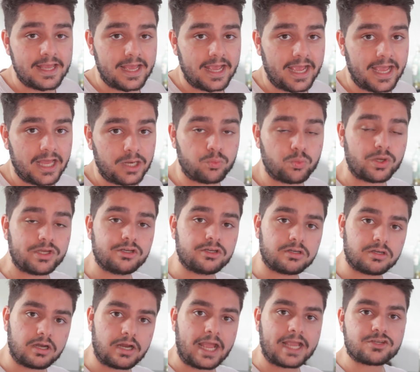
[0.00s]
And when
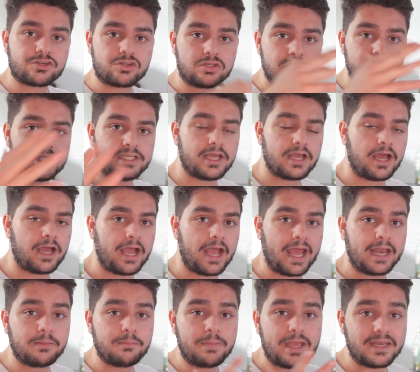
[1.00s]
you're actually uh,
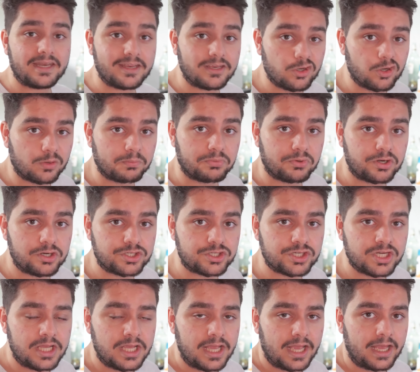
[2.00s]
animating your
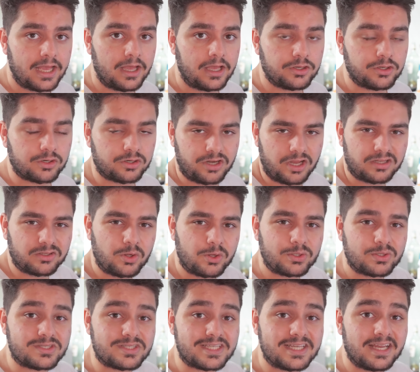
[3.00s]
brush, uh, you're not
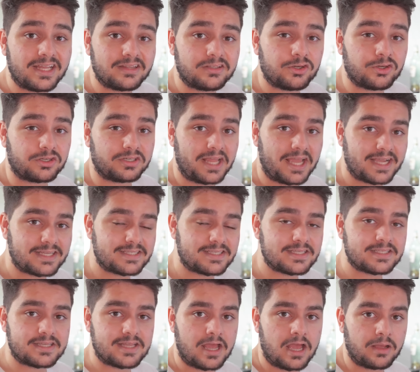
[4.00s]
going to see that your text
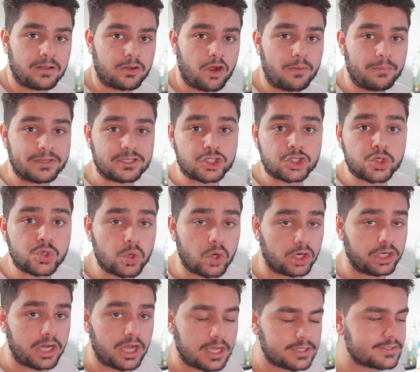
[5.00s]
is uh, coming true
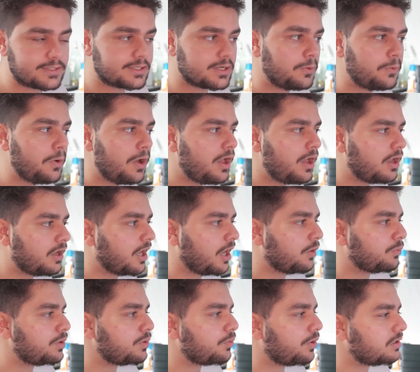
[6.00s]
or not. So
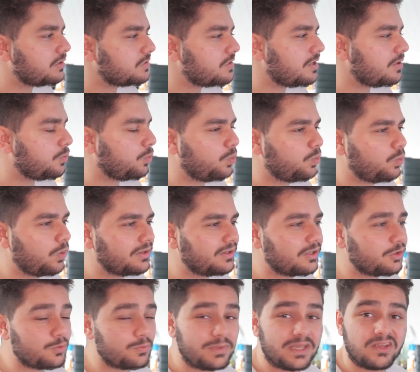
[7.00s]
uh, we want it, want
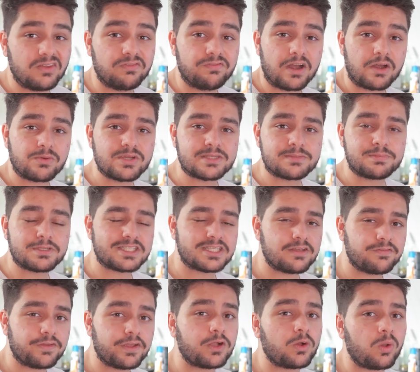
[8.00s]
it to be a very
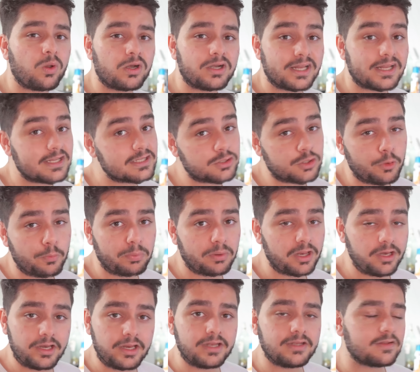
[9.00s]
specific color that is
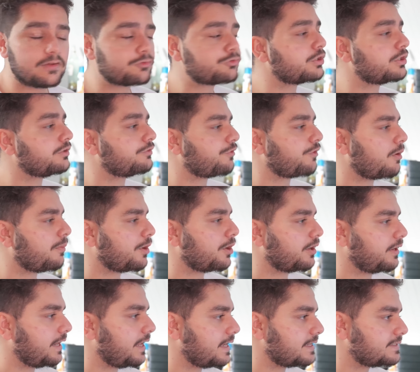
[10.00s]
completely different from our
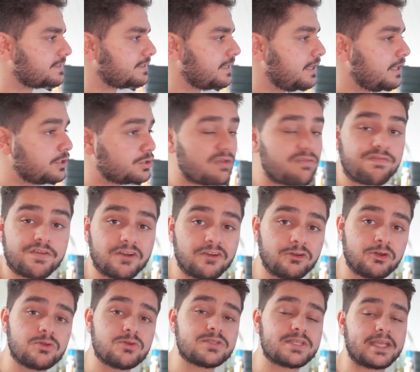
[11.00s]
text. So if
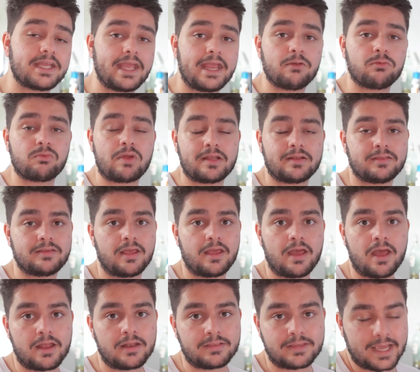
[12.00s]
you're using a red
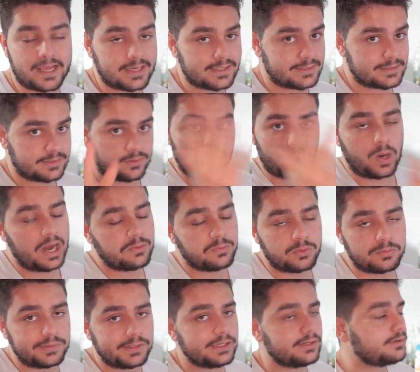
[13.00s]
uh, text, white
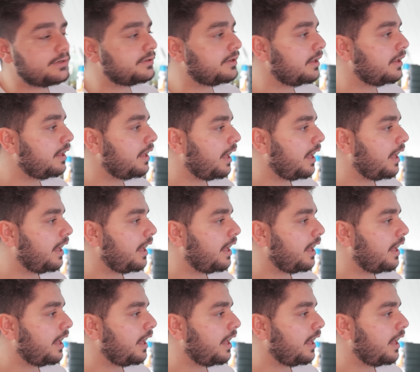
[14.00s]
would be good.